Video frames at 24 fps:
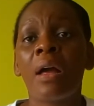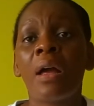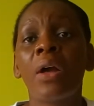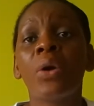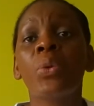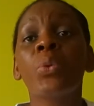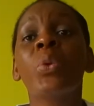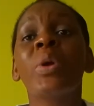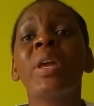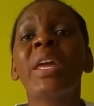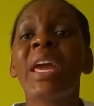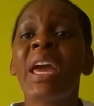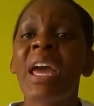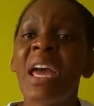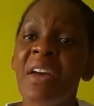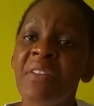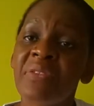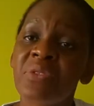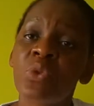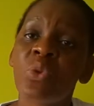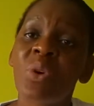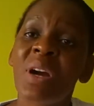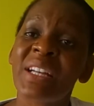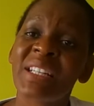We have
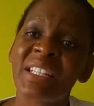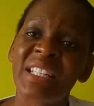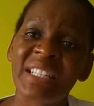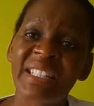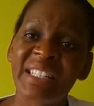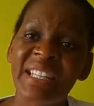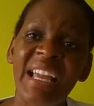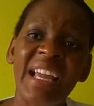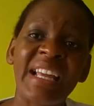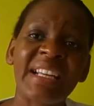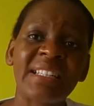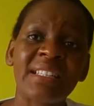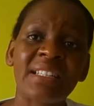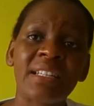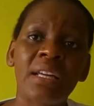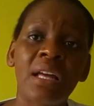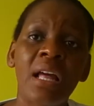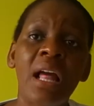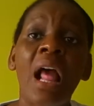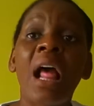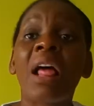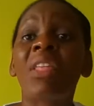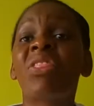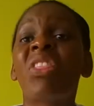to understand
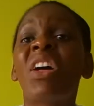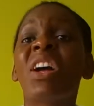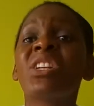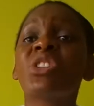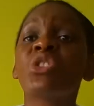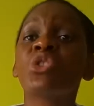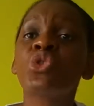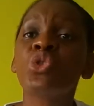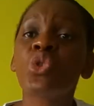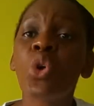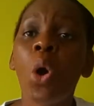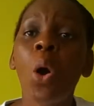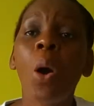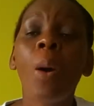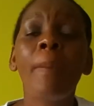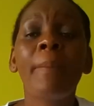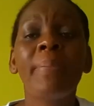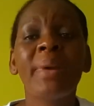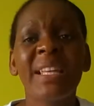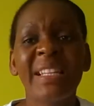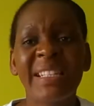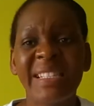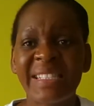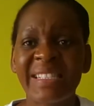that Job
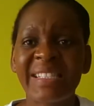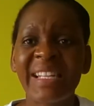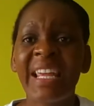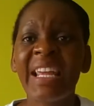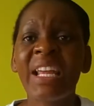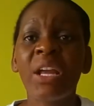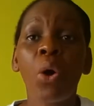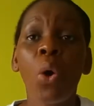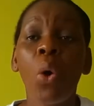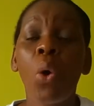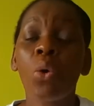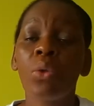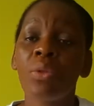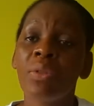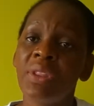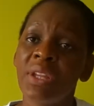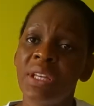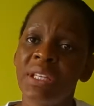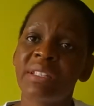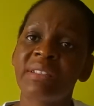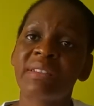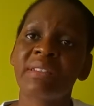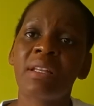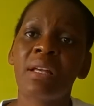is saying all
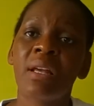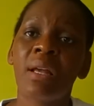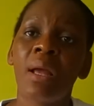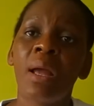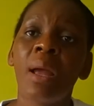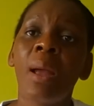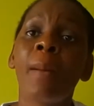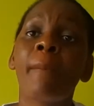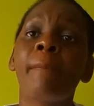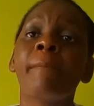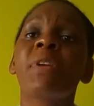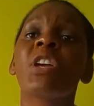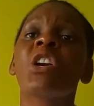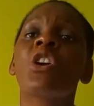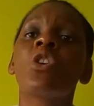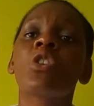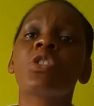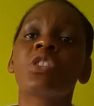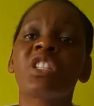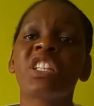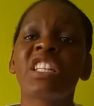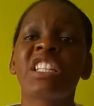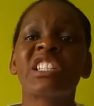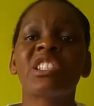this because
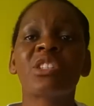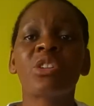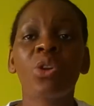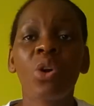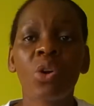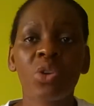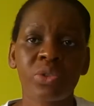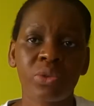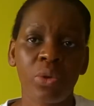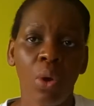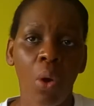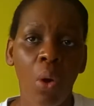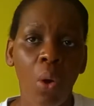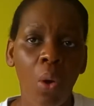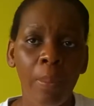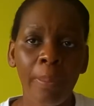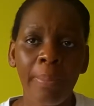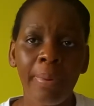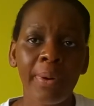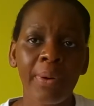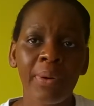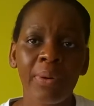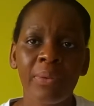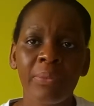he's lost hope.
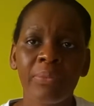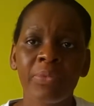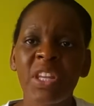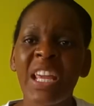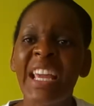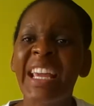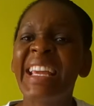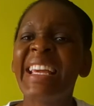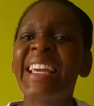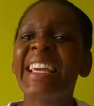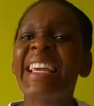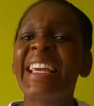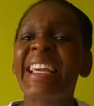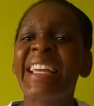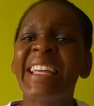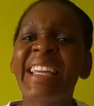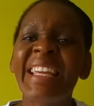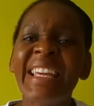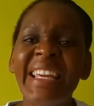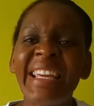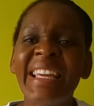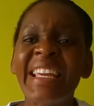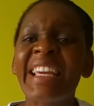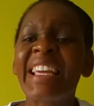
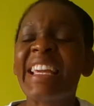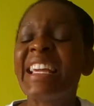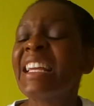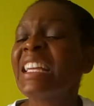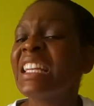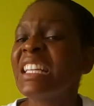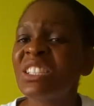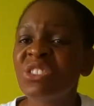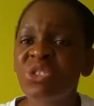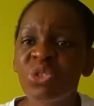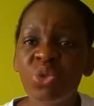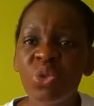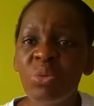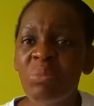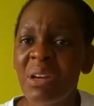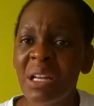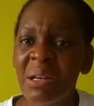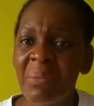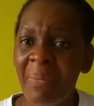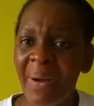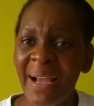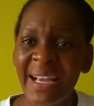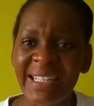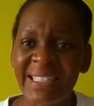He, in his human
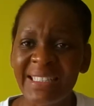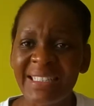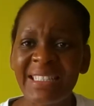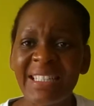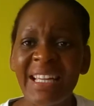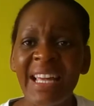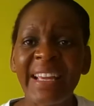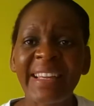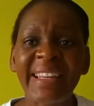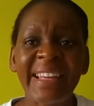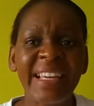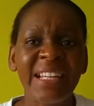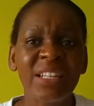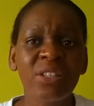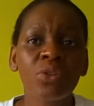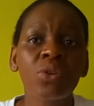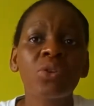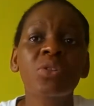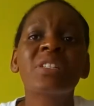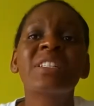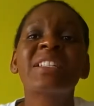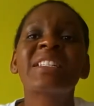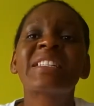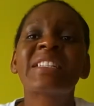mind,
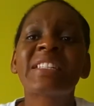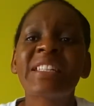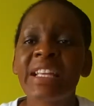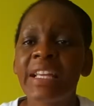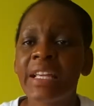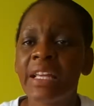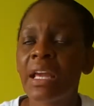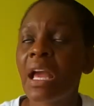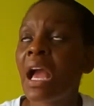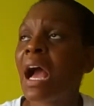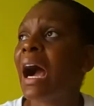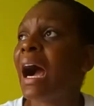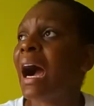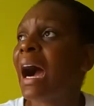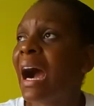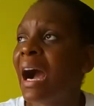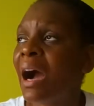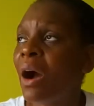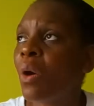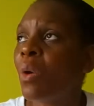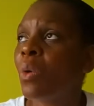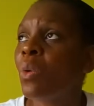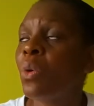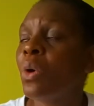cannot see
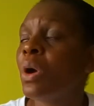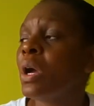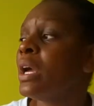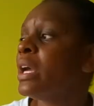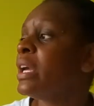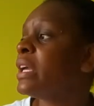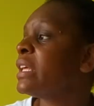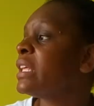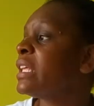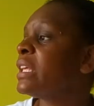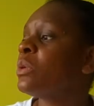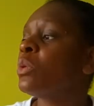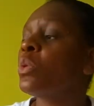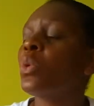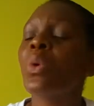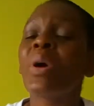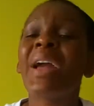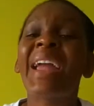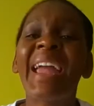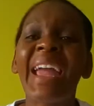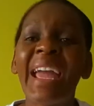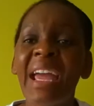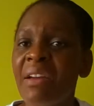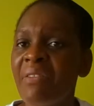how he will
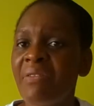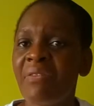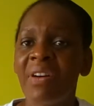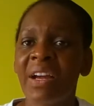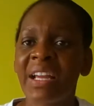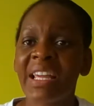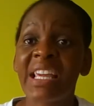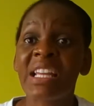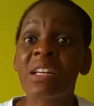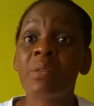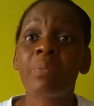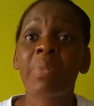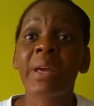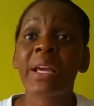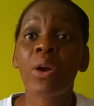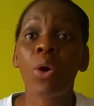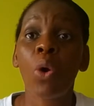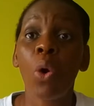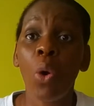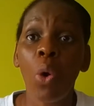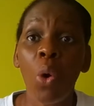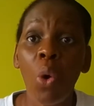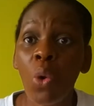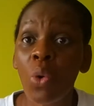ever get back
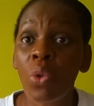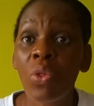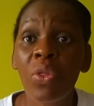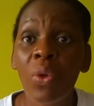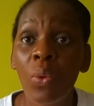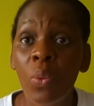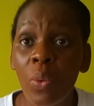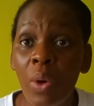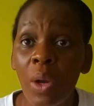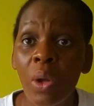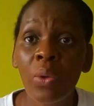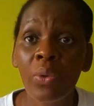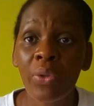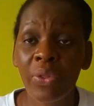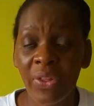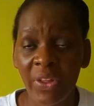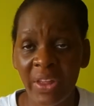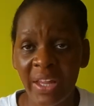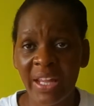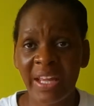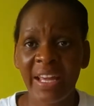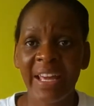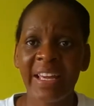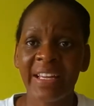all the wealth
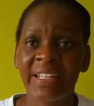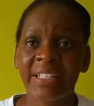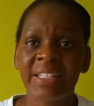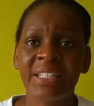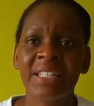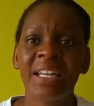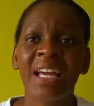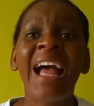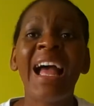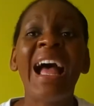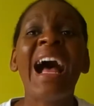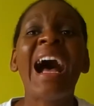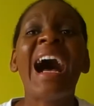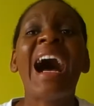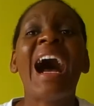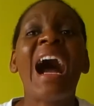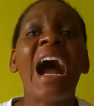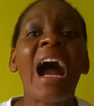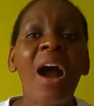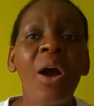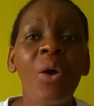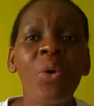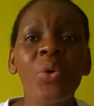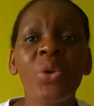he had,
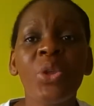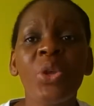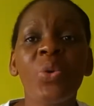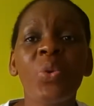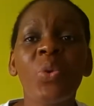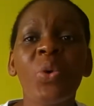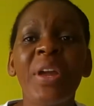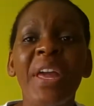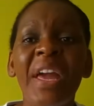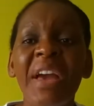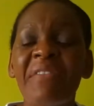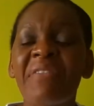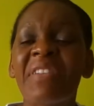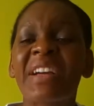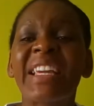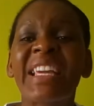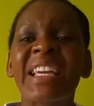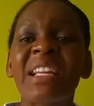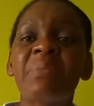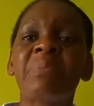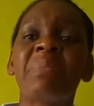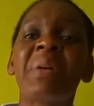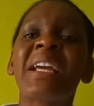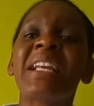how he will ever
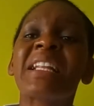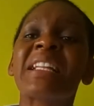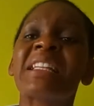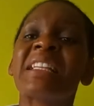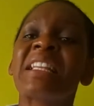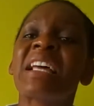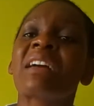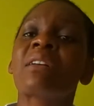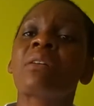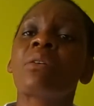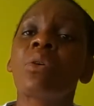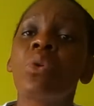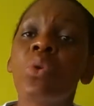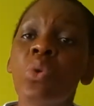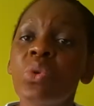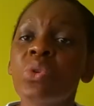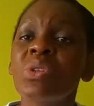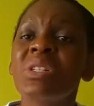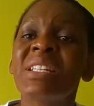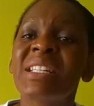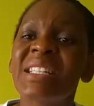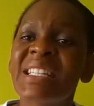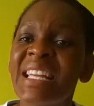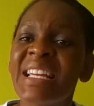get back the good
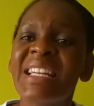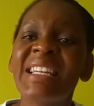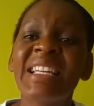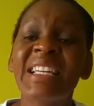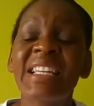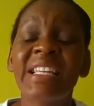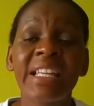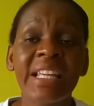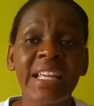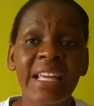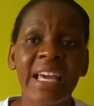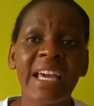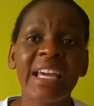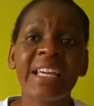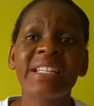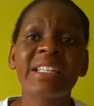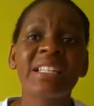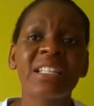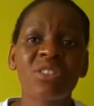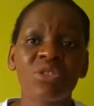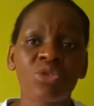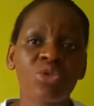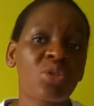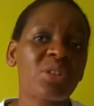standing he had in
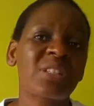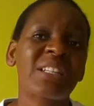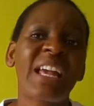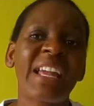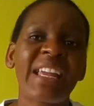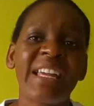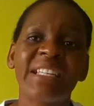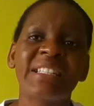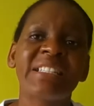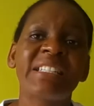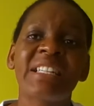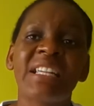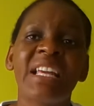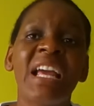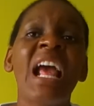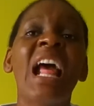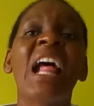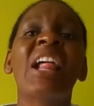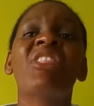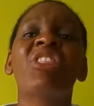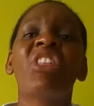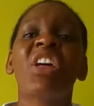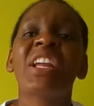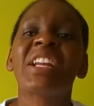society,
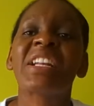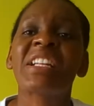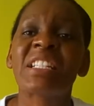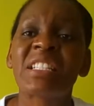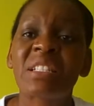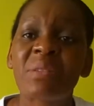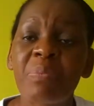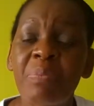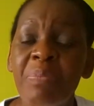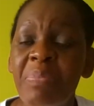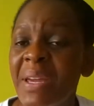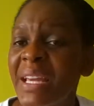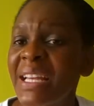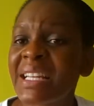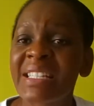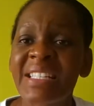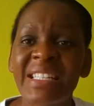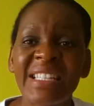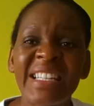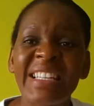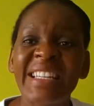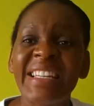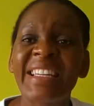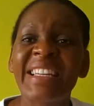the respect
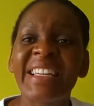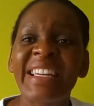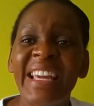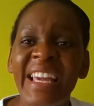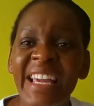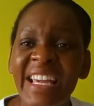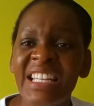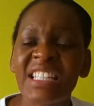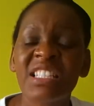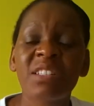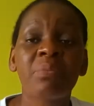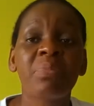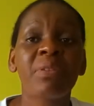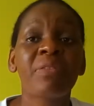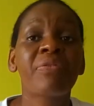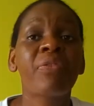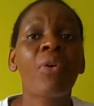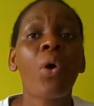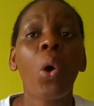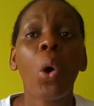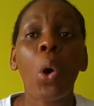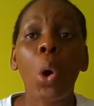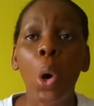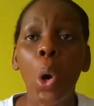he had
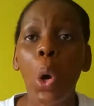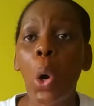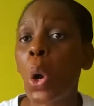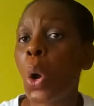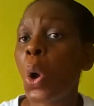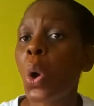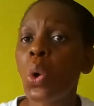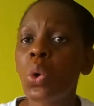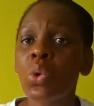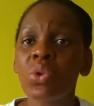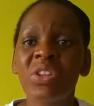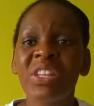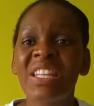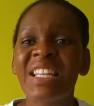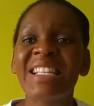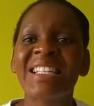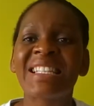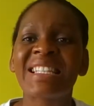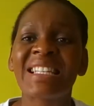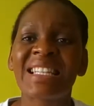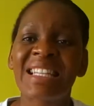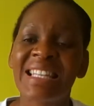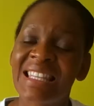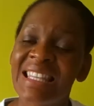before all these
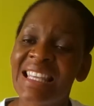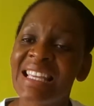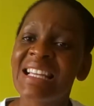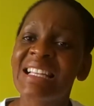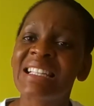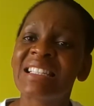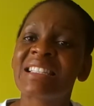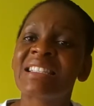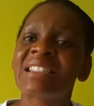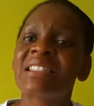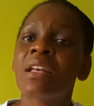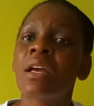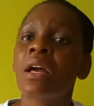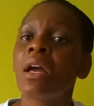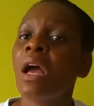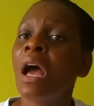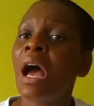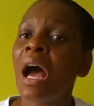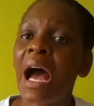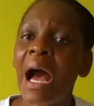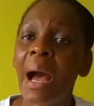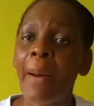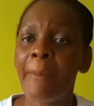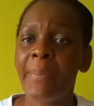things
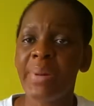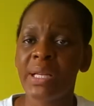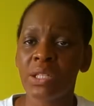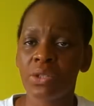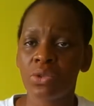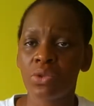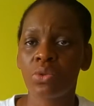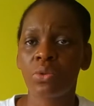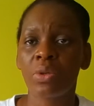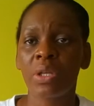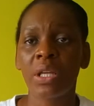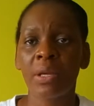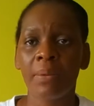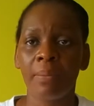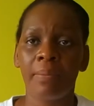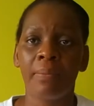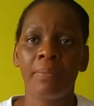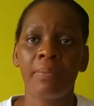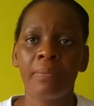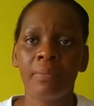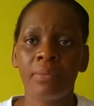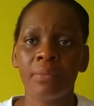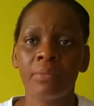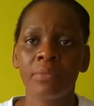happened to him.
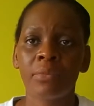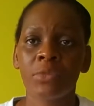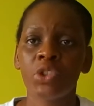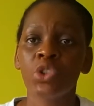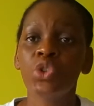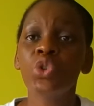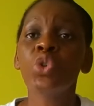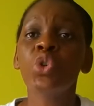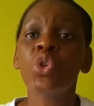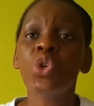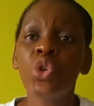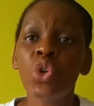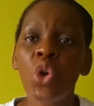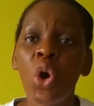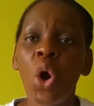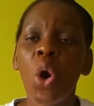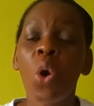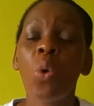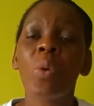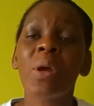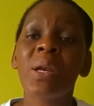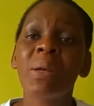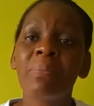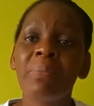You know,
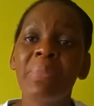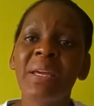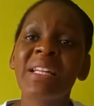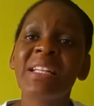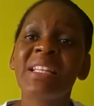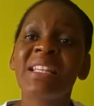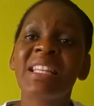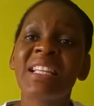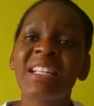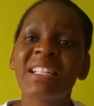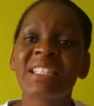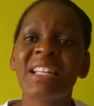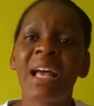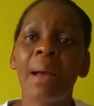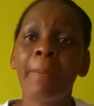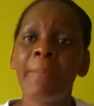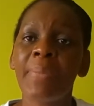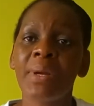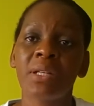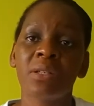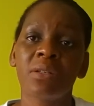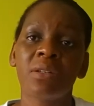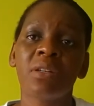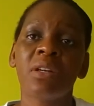when bad things
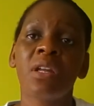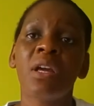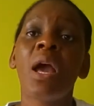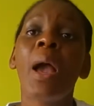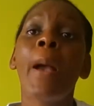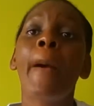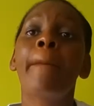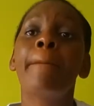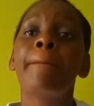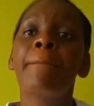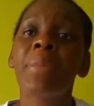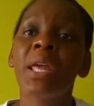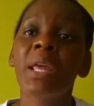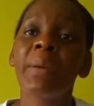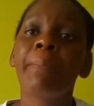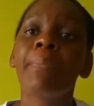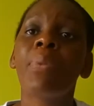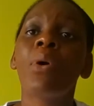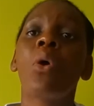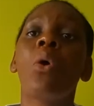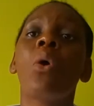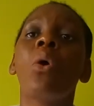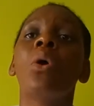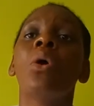happen,
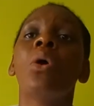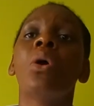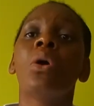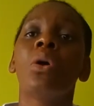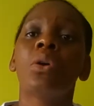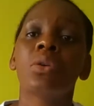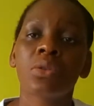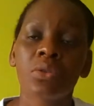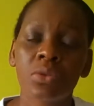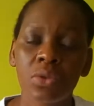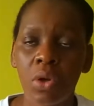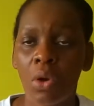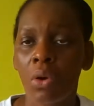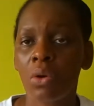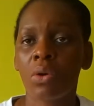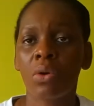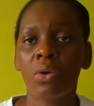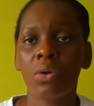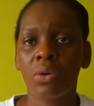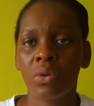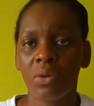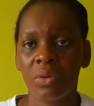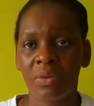people talk.